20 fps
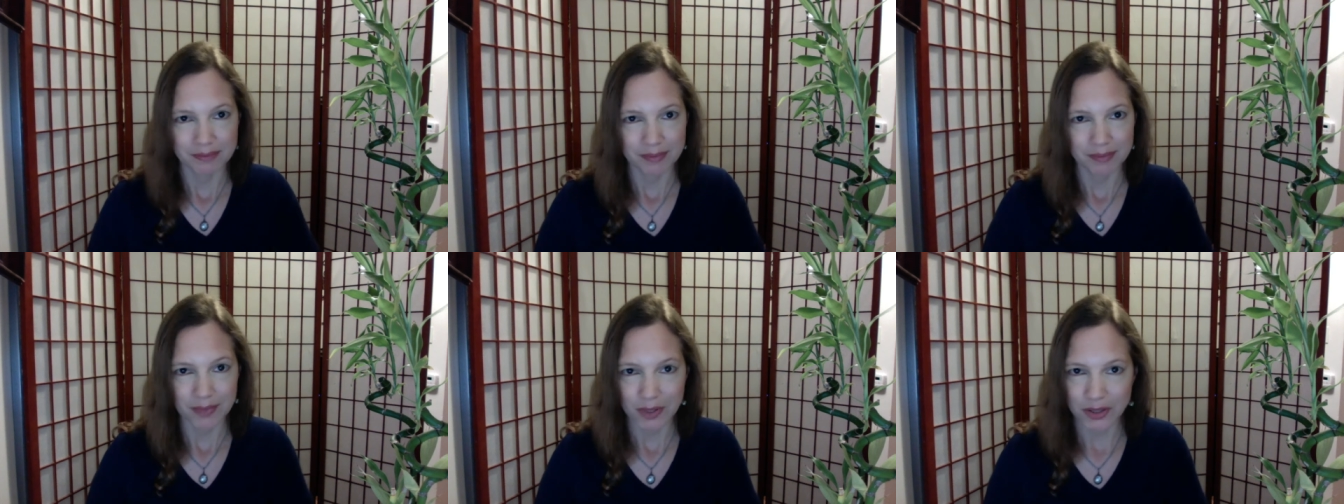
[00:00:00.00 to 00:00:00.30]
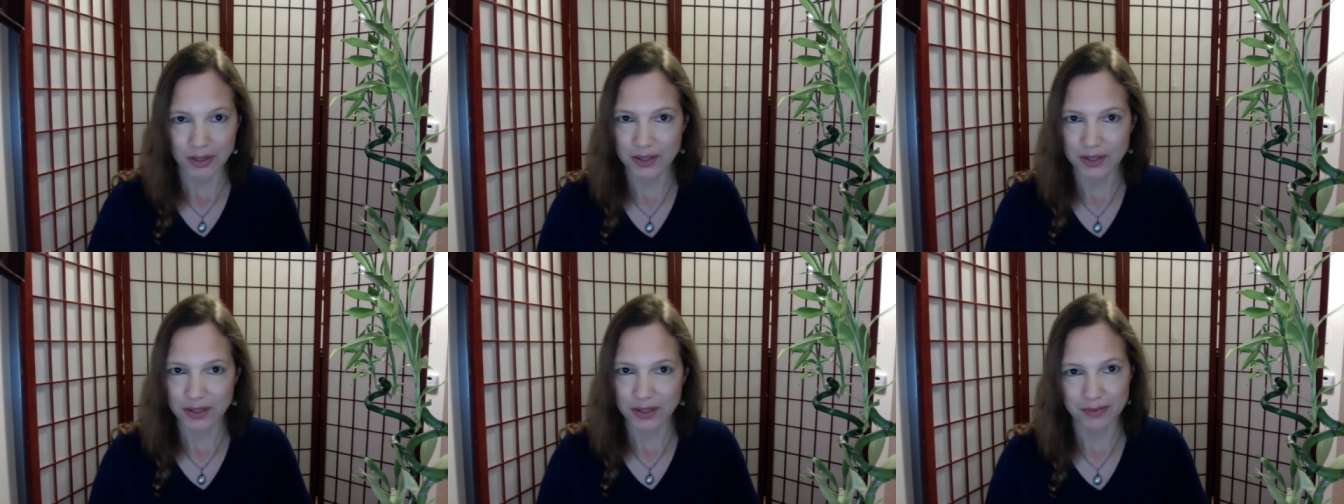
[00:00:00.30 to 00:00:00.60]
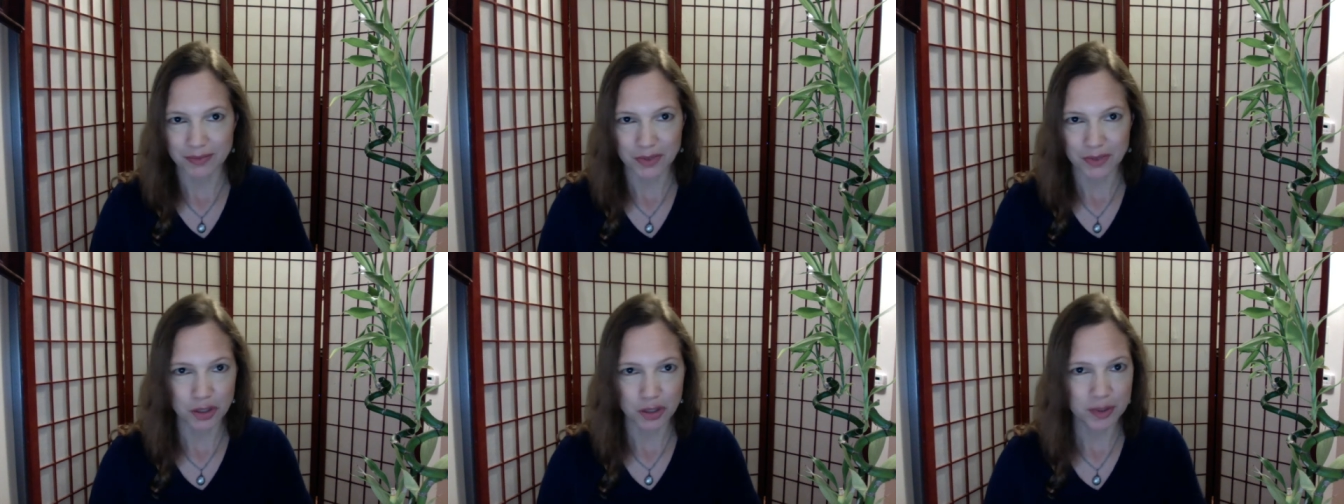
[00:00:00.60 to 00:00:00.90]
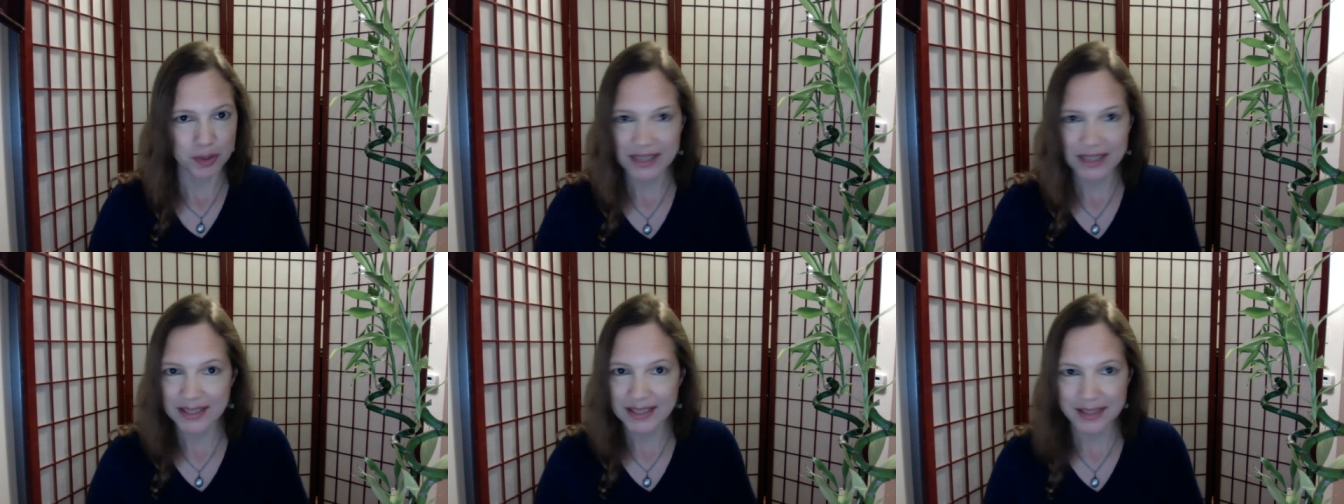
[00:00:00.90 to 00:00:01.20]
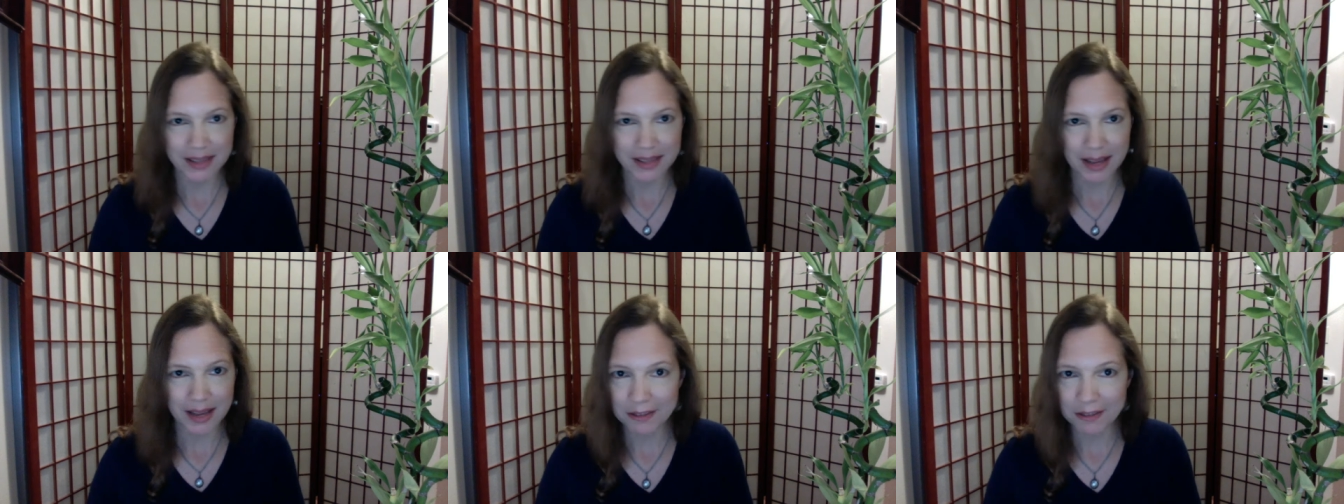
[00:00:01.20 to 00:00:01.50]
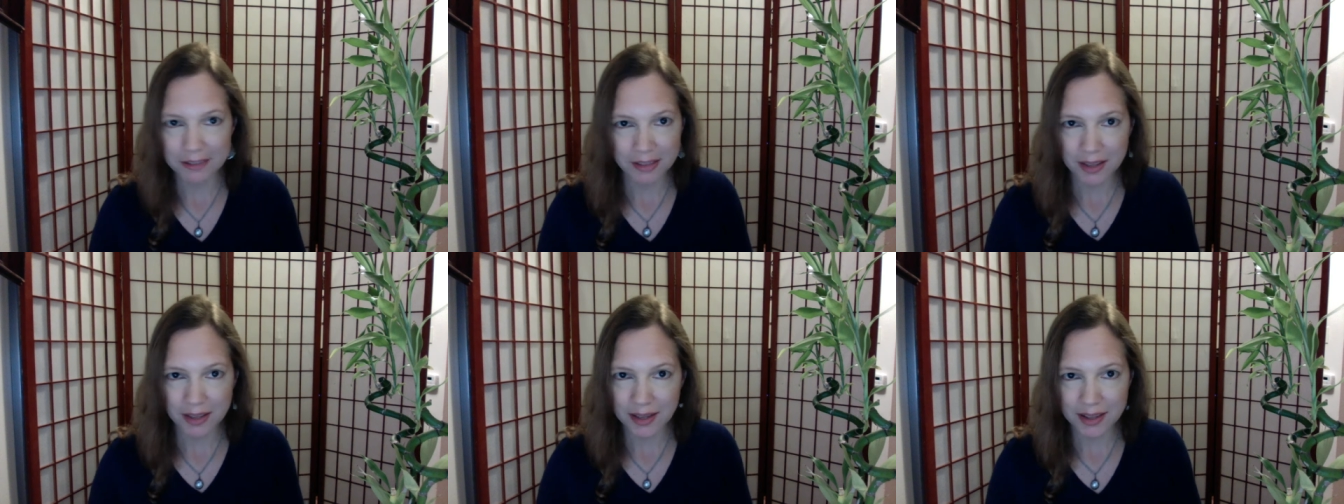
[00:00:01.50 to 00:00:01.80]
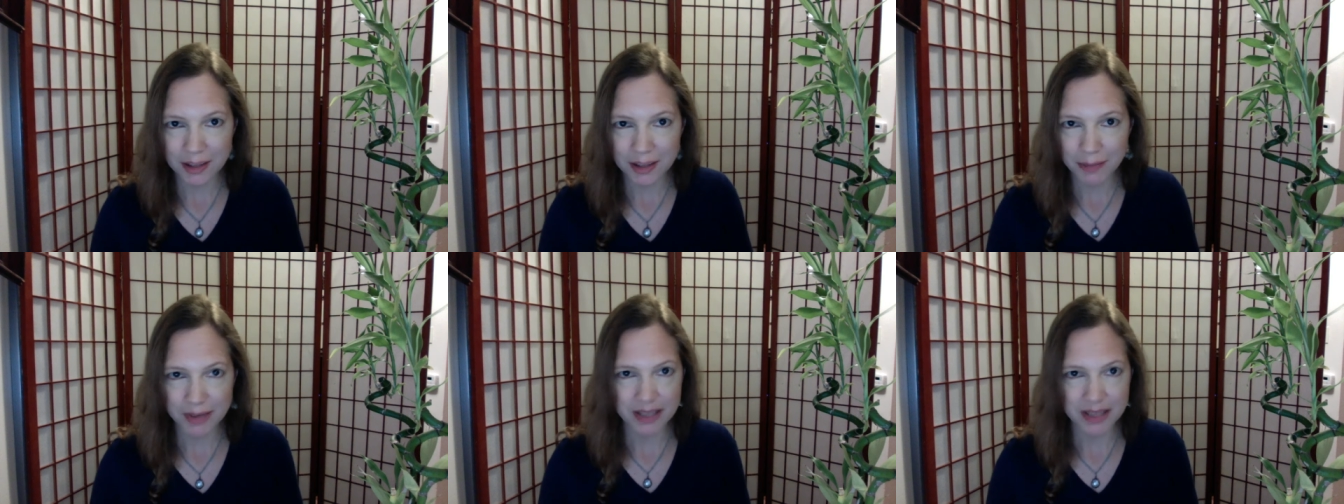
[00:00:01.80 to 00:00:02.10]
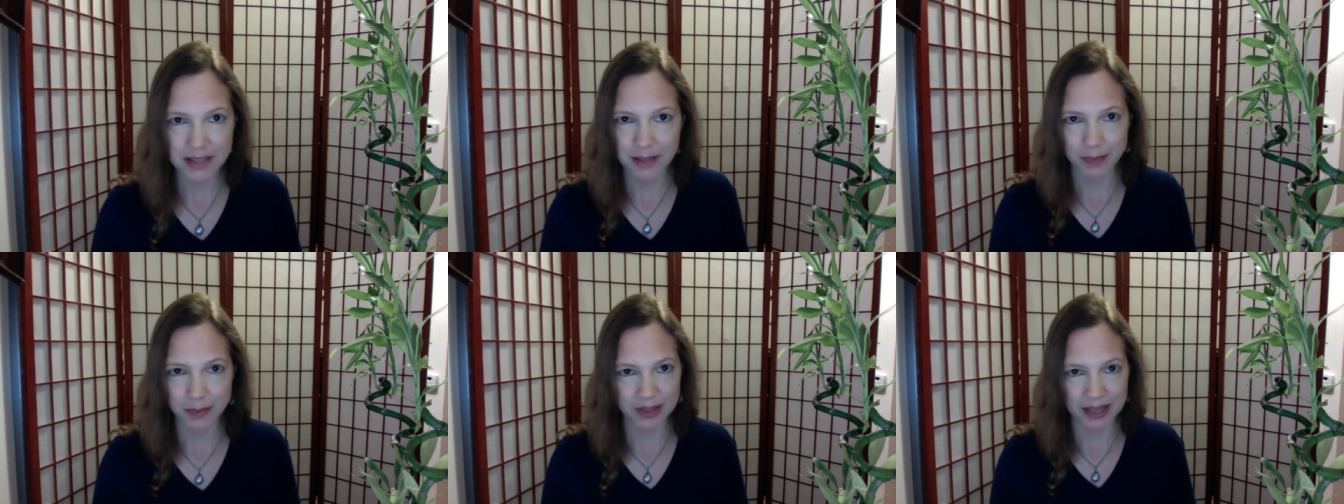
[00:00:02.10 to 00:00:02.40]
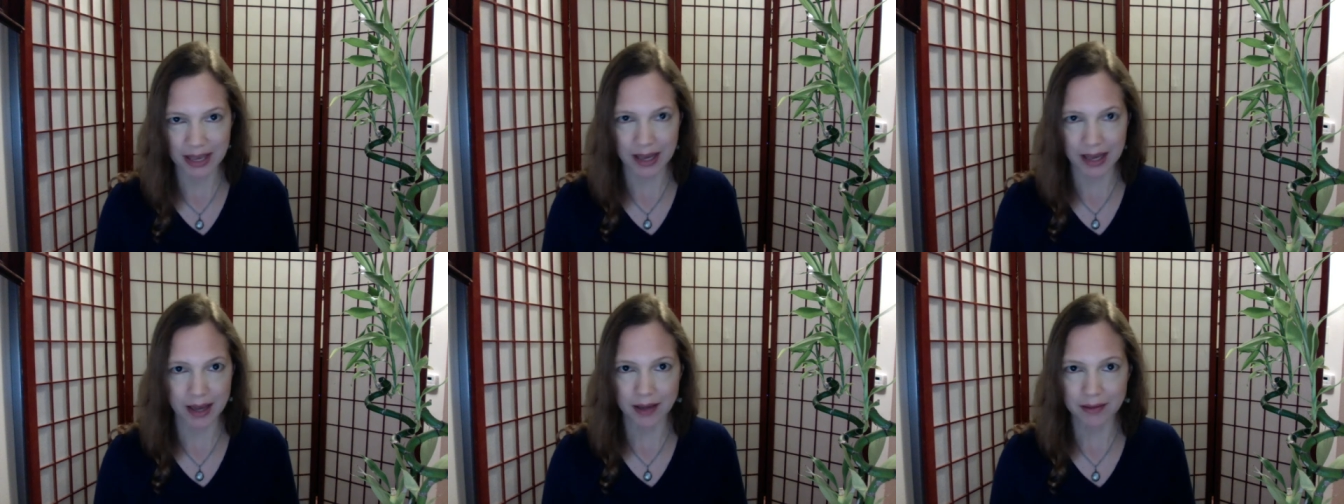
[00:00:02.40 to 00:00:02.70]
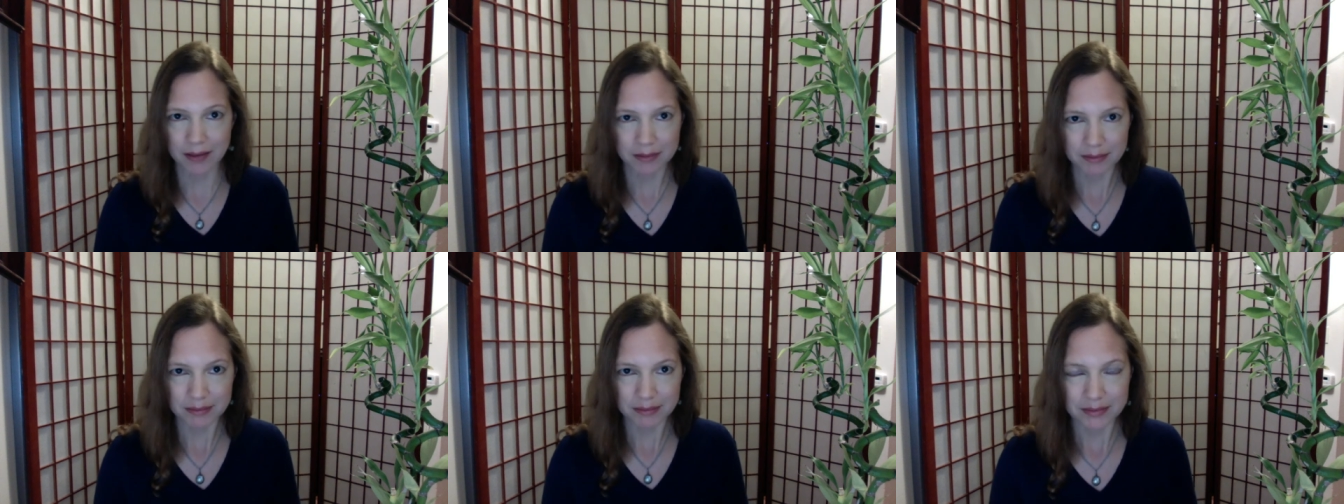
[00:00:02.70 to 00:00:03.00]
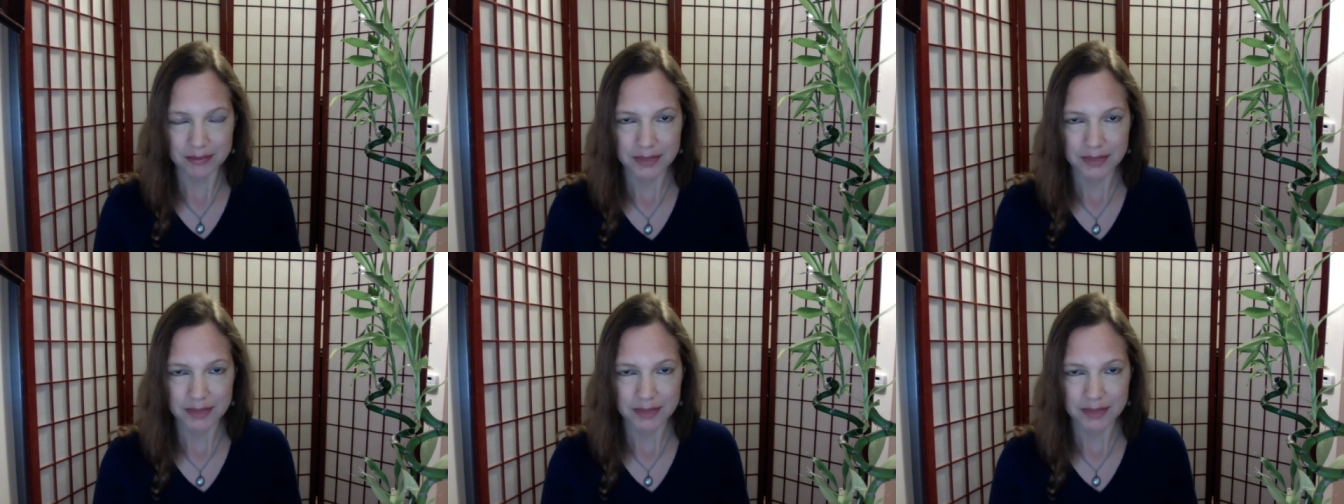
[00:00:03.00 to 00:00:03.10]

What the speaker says: just doing this life thing the best that we can.